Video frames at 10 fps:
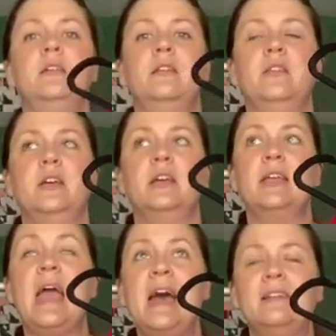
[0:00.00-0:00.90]
the
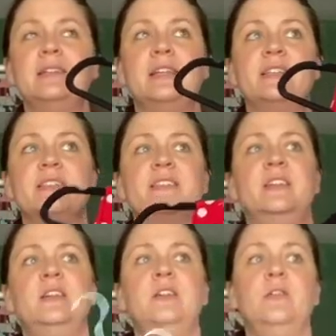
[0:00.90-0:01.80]
catalyst
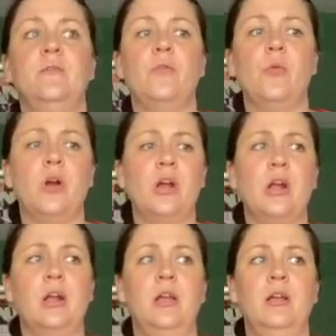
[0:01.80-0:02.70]

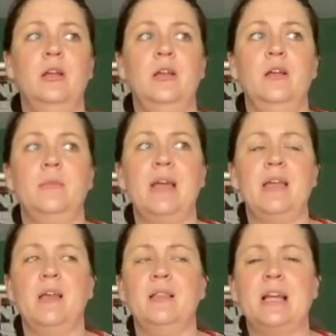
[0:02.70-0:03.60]
for
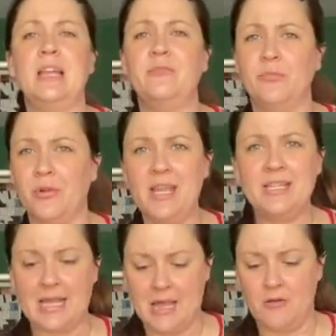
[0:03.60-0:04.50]
my kind of
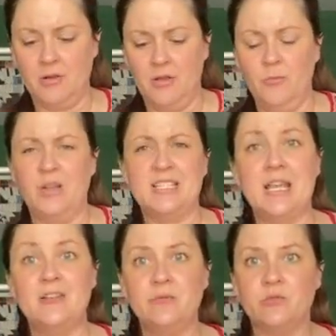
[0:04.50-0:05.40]
breakdown because
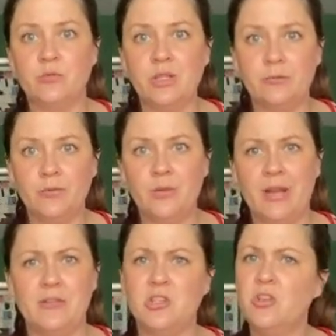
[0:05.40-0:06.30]
Harrison was really rude
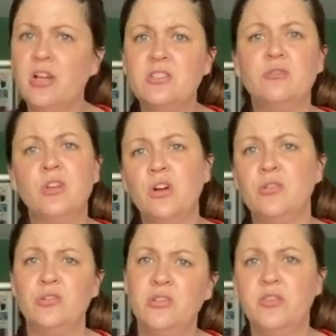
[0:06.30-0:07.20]
about it. He's like, you guys don't know,
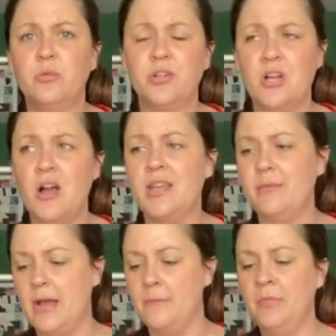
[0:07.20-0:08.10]
you don't even know what you're talking
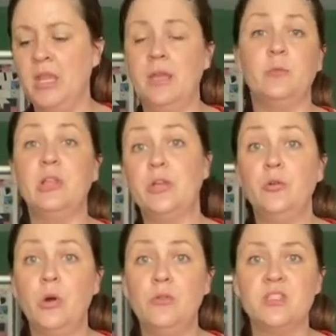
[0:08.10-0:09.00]
about. And we're like,
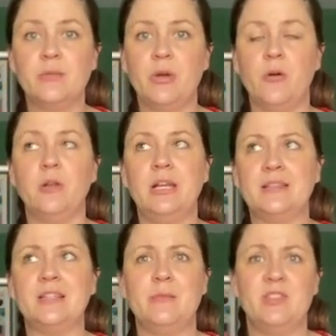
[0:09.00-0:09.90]
who owns the boat? And at
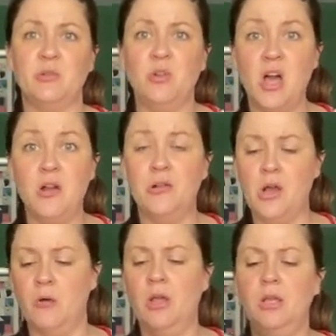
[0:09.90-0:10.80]
the time he's like, well, I don't
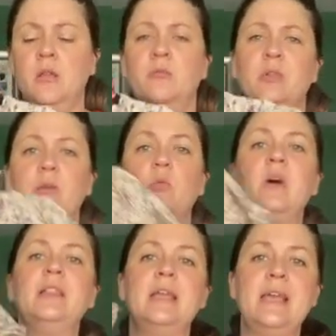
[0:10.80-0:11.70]
know. We're like, well,
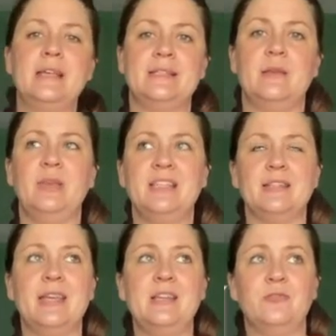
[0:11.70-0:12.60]
what lake is it? Because
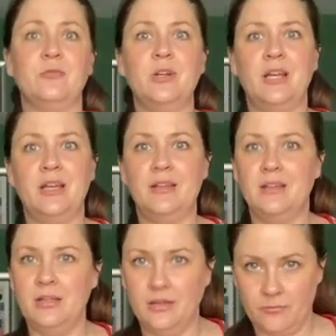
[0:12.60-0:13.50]
Lake Dora
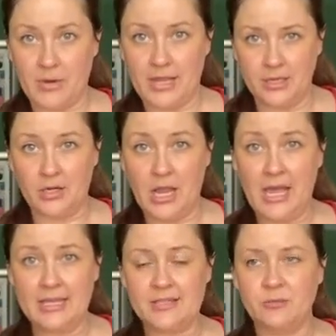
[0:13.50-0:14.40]
right near
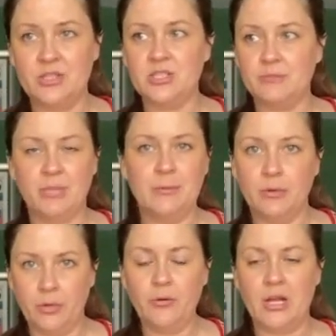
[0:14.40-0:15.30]
us, which
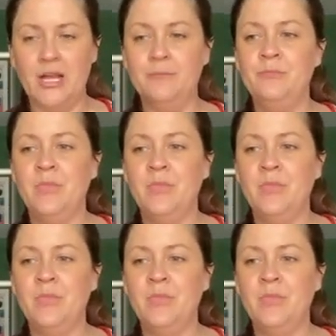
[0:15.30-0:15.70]
people boat on,